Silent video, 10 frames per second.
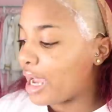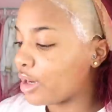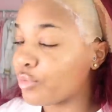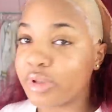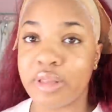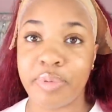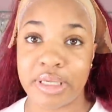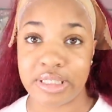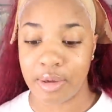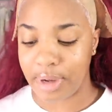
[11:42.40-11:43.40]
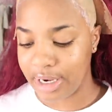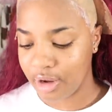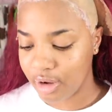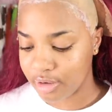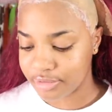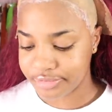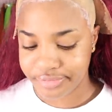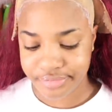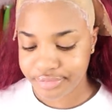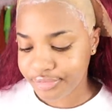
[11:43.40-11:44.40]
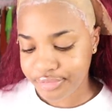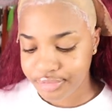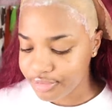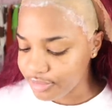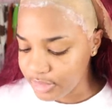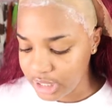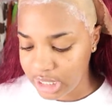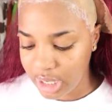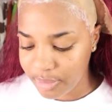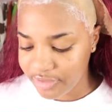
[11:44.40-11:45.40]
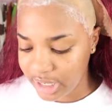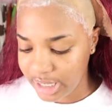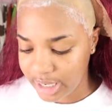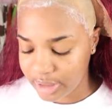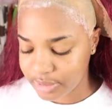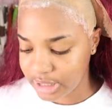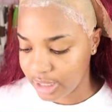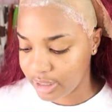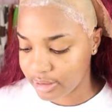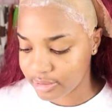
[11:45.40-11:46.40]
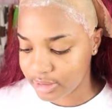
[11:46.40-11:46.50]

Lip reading: I didn't really piss somebody off. Come find out it was her.